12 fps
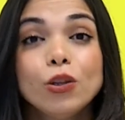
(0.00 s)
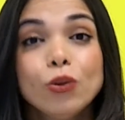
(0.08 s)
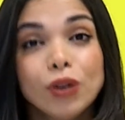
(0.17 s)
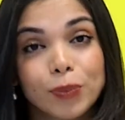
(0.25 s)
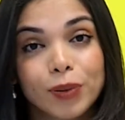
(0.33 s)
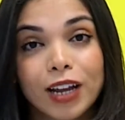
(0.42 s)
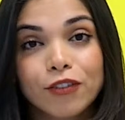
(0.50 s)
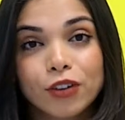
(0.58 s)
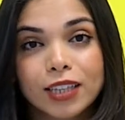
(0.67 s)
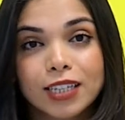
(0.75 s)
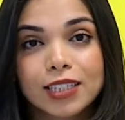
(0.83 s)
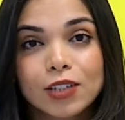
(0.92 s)
You apply
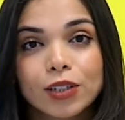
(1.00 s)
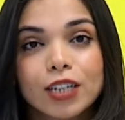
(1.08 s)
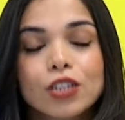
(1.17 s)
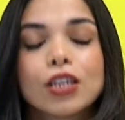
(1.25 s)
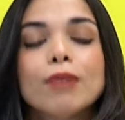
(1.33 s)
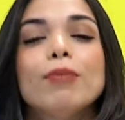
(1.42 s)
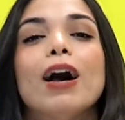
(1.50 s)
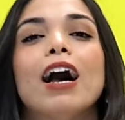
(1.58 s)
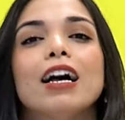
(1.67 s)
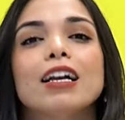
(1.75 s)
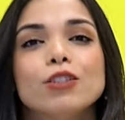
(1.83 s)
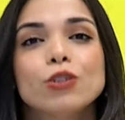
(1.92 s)
for the scholarship
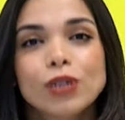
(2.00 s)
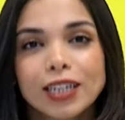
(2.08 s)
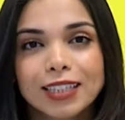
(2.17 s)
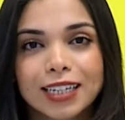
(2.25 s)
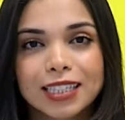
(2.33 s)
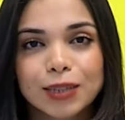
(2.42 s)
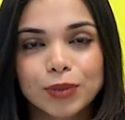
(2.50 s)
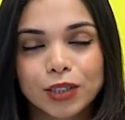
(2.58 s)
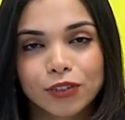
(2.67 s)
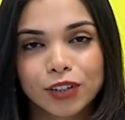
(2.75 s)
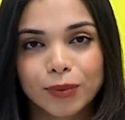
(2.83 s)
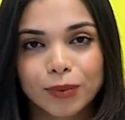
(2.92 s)
and you get
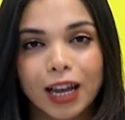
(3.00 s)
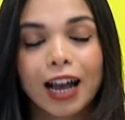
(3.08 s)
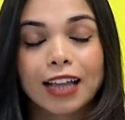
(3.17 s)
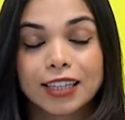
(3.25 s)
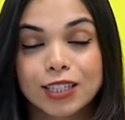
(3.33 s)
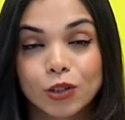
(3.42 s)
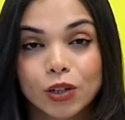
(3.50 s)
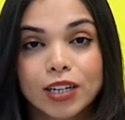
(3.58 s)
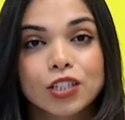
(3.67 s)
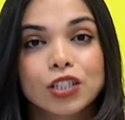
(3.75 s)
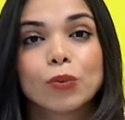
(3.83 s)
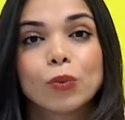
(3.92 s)
accepted from that, and the
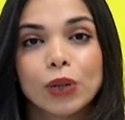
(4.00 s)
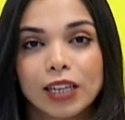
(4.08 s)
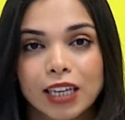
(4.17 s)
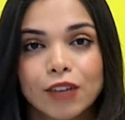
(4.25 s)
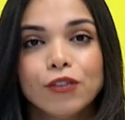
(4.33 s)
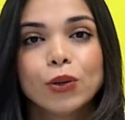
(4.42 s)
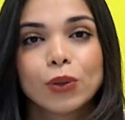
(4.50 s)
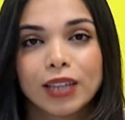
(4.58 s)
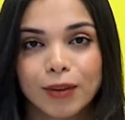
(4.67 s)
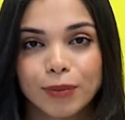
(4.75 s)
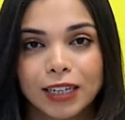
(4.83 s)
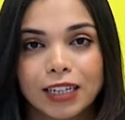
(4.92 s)
scholarship will give you
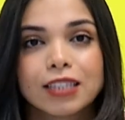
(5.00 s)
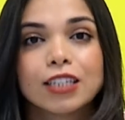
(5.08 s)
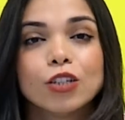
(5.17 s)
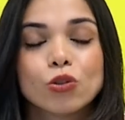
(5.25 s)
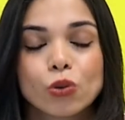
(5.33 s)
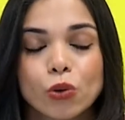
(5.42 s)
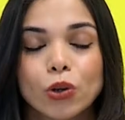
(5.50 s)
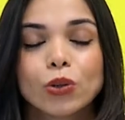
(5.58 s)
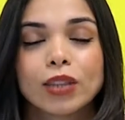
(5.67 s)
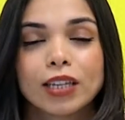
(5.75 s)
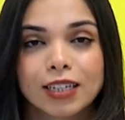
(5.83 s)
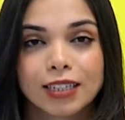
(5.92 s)
the ability to go
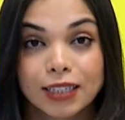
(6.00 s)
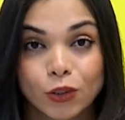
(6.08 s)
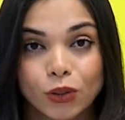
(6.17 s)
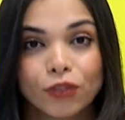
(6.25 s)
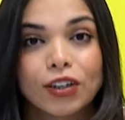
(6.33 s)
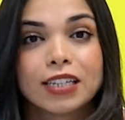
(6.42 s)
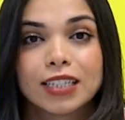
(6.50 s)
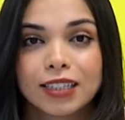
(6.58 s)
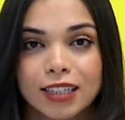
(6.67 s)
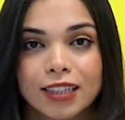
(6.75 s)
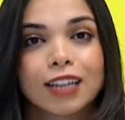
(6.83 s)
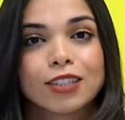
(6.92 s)
to the
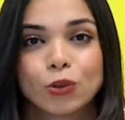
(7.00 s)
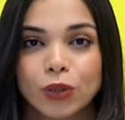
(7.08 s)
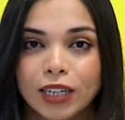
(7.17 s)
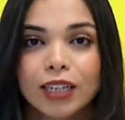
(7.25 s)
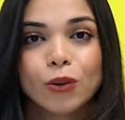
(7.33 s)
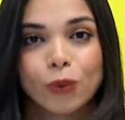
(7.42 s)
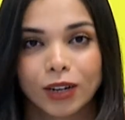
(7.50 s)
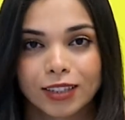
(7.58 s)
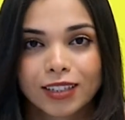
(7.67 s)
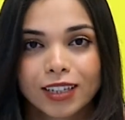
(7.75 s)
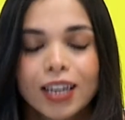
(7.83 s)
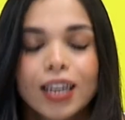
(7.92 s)
university that you really
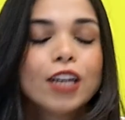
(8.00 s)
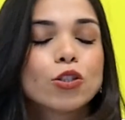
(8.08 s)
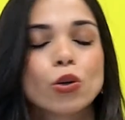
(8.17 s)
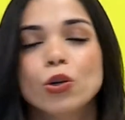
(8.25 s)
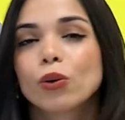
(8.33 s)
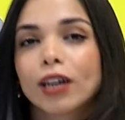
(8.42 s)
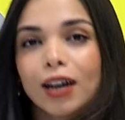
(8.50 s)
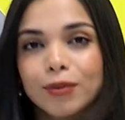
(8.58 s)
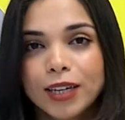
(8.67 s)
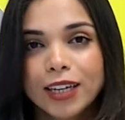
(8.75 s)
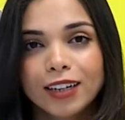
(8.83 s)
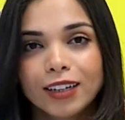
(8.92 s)
want. So you
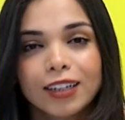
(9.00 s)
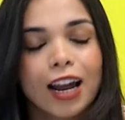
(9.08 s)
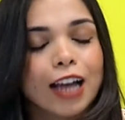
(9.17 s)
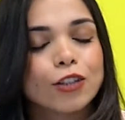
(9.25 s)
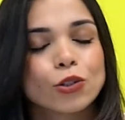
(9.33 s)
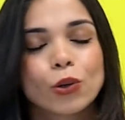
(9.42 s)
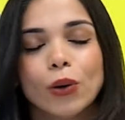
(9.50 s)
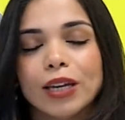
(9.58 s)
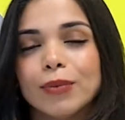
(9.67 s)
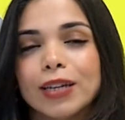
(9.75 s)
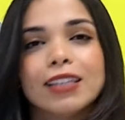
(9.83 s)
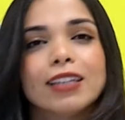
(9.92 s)
come here and go
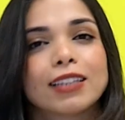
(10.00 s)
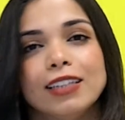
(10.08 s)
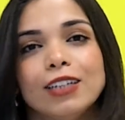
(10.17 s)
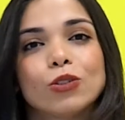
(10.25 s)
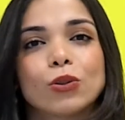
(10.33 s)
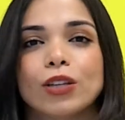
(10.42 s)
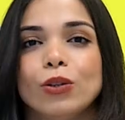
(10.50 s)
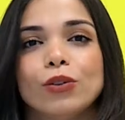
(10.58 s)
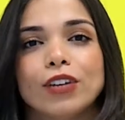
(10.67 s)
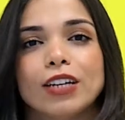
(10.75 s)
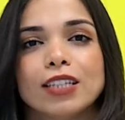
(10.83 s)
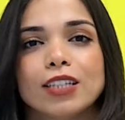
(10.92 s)
immediately to the
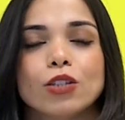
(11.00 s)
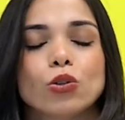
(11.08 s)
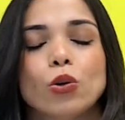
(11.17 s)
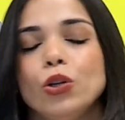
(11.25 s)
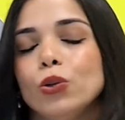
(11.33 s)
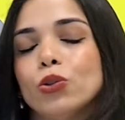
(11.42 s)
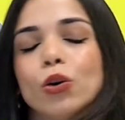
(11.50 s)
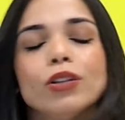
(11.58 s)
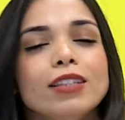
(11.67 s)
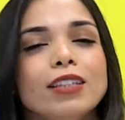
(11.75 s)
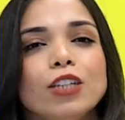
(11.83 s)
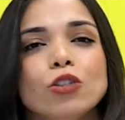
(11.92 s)
university. So you
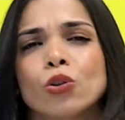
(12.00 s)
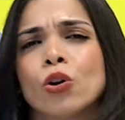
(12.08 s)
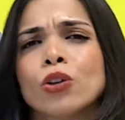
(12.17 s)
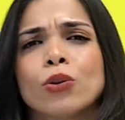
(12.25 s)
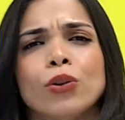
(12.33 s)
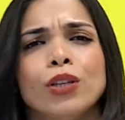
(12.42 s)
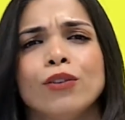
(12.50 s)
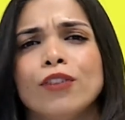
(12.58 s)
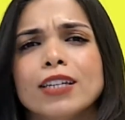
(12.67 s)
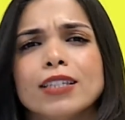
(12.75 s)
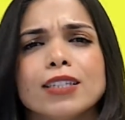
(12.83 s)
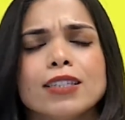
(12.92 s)
don't need to go to the
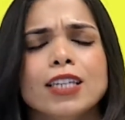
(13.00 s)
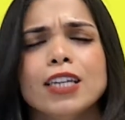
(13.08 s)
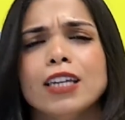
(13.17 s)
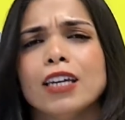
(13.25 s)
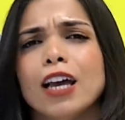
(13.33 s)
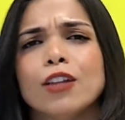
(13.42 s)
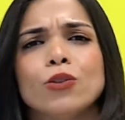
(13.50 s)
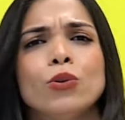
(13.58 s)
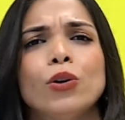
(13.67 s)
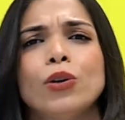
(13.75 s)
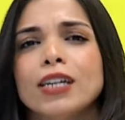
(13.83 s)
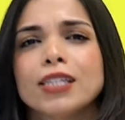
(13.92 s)
university and
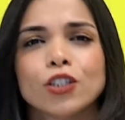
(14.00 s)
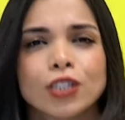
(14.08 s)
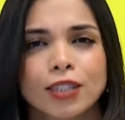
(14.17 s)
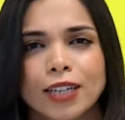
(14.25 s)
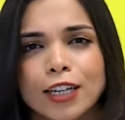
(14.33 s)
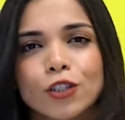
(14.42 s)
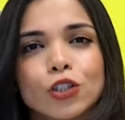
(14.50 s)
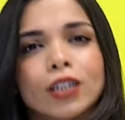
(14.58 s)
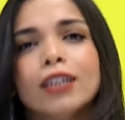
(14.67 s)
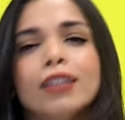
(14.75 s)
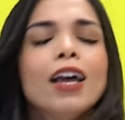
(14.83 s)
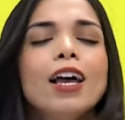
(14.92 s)
do your
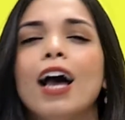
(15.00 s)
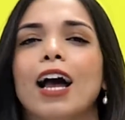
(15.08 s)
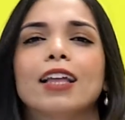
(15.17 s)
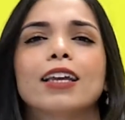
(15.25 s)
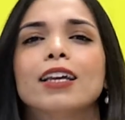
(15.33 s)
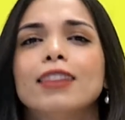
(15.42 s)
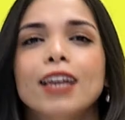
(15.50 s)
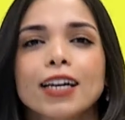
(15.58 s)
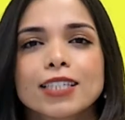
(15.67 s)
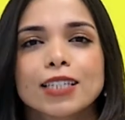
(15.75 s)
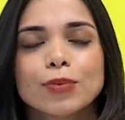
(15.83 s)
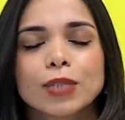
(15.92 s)
registration and get the
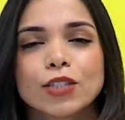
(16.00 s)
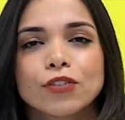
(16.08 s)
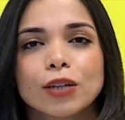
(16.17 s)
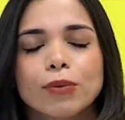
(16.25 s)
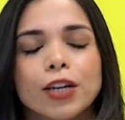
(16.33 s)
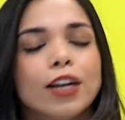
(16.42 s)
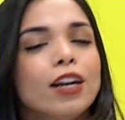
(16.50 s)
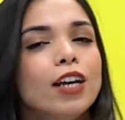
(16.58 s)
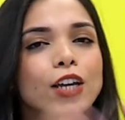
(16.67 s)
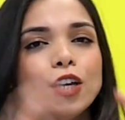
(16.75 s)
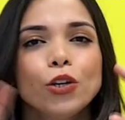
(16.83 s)
acceptance from there.